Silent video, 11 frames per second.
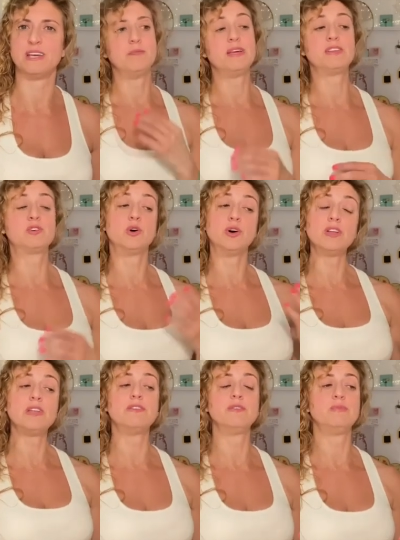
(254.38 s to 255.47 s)
Um, it could
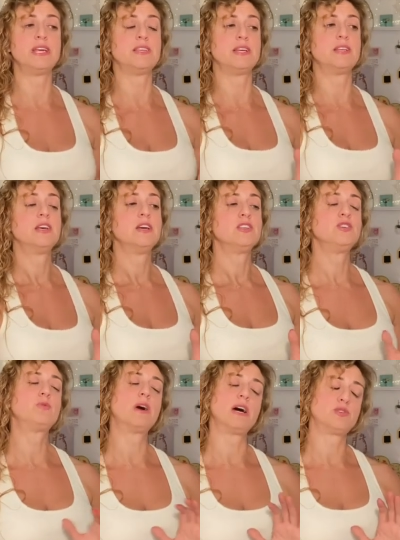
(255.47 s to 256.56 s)
even be that you
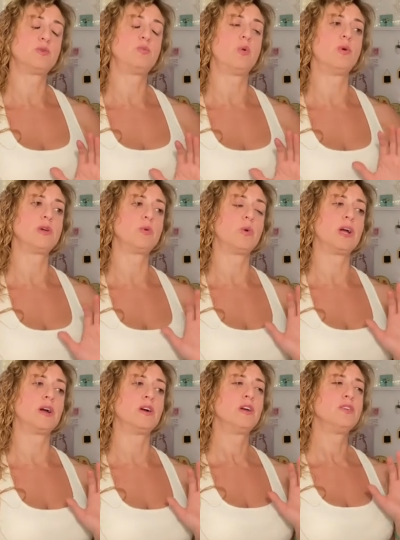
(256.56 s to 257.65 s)
got to a point
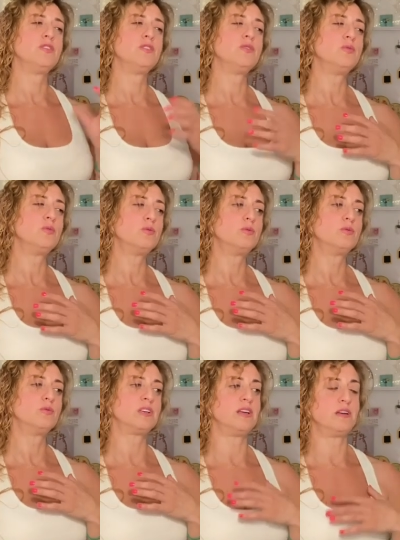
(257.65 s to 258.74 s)
where you
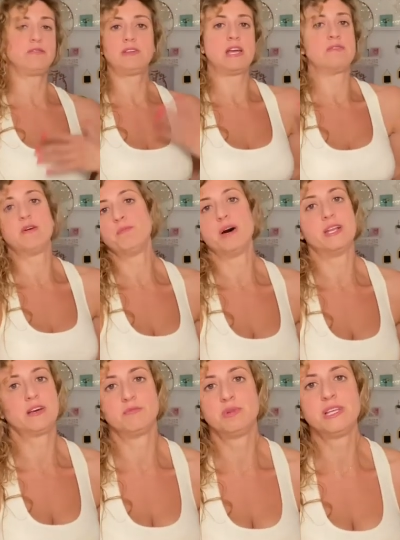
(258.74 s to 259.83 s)
give, gave up on
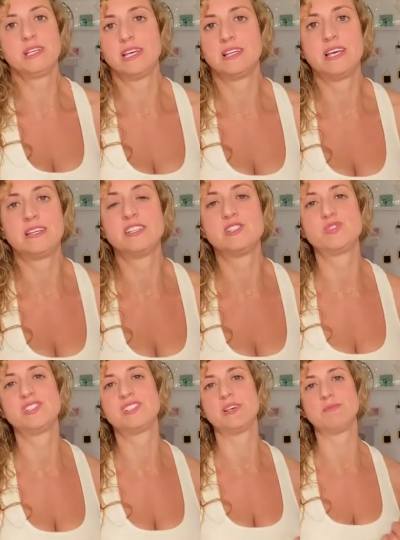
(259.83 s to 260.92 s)
it completely. Like this was
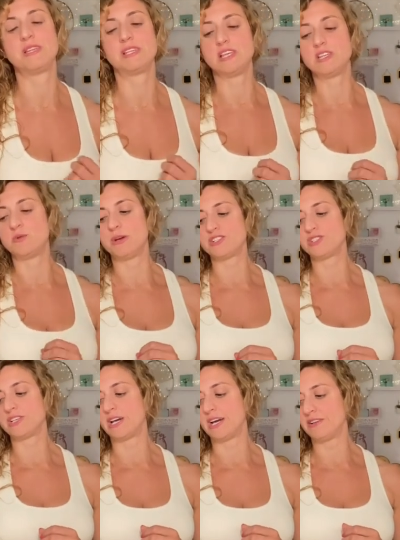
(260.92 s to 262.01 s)
just something that you
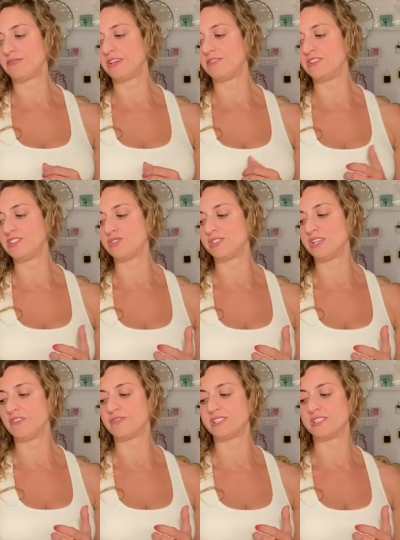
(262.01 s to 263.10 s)
actually kind of convinced
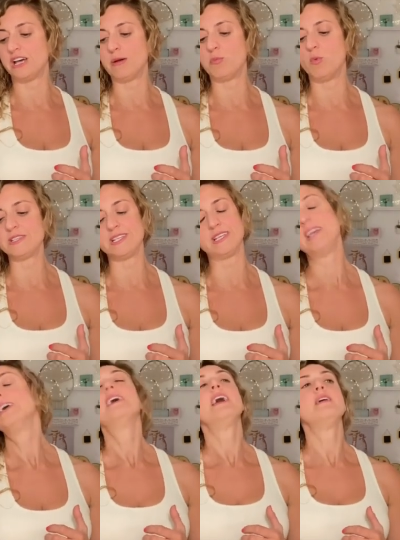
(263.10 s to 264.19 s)
yourself to stop wanting,
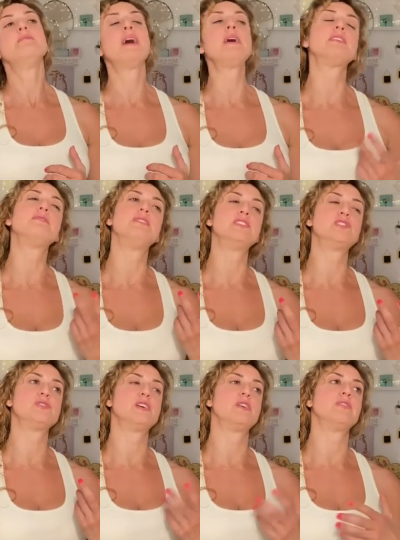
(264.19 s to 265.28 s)
and not convinced
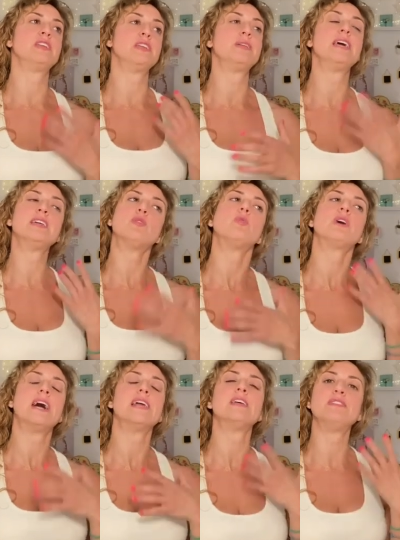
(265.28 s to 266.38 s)
yourself, in, but it,
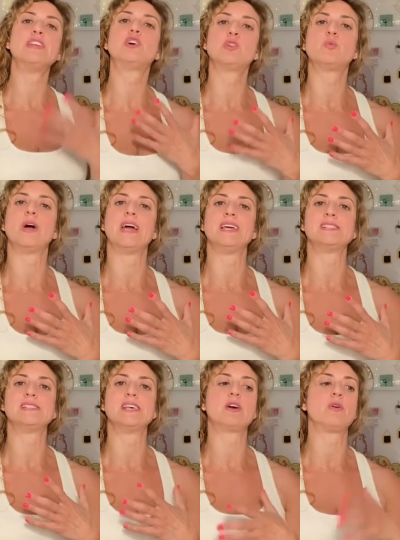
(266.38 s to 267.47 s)
kind of in a good way.
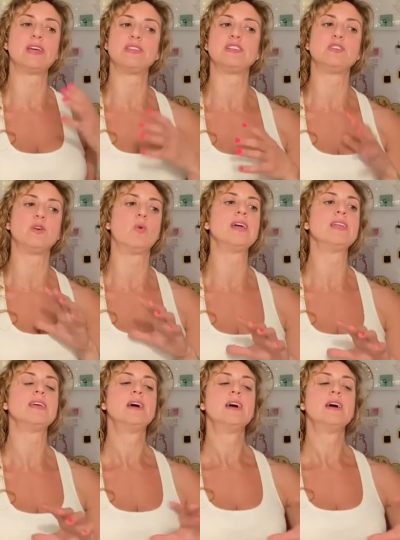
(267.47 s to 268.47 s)
It's like, okay, then you know what?